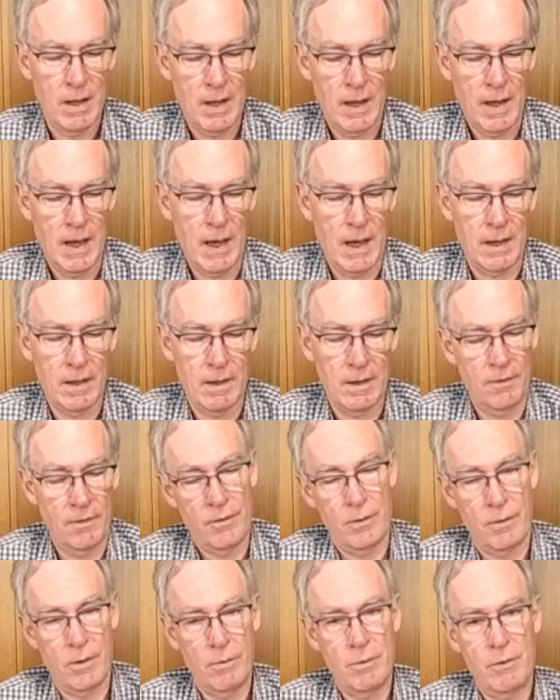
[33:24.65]
And he's
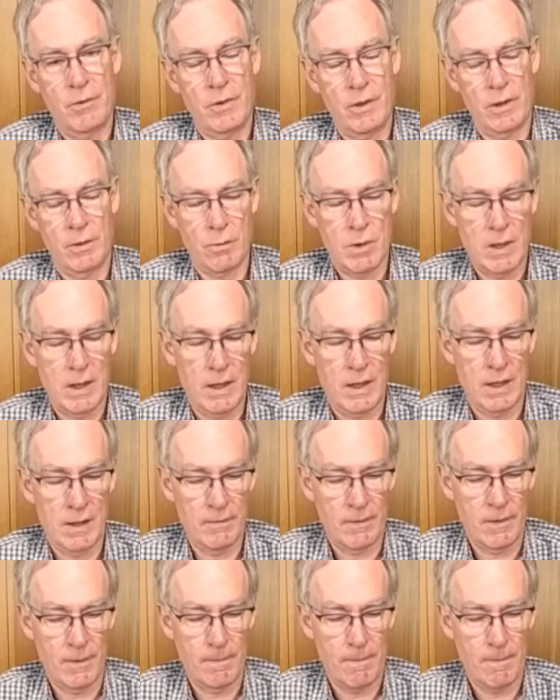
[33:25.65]
obviously a wine lover.